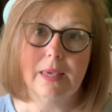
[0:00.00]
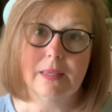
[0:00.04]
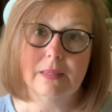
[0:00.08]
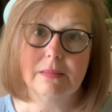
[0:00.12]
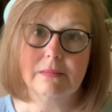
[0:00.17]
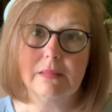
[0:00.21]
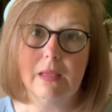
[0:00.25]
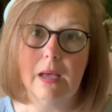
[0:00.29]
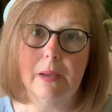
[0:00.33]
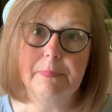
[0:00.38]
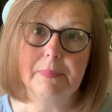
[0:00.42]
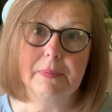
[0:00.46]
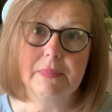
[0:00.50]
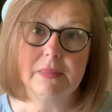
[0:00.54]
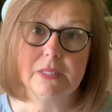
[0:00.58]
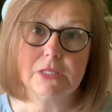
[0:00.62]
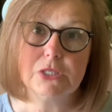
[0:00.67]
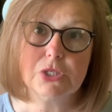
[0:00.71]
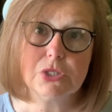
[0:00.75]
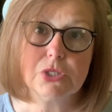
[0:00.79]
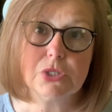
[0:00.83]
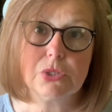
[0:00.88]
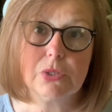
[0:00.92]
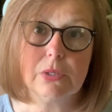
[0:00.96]
is up in the
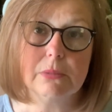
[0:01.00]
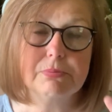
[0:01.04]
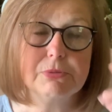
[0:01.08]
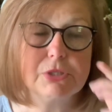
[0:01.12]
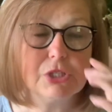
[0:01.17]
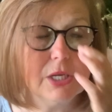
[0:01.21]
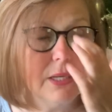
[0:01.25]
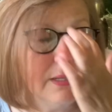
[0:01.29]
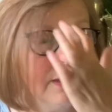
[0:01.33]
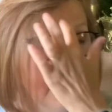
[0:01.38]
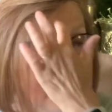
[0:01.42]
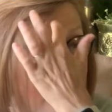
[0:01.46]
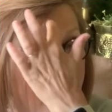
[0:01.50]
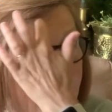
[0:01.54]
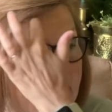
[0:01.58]
description,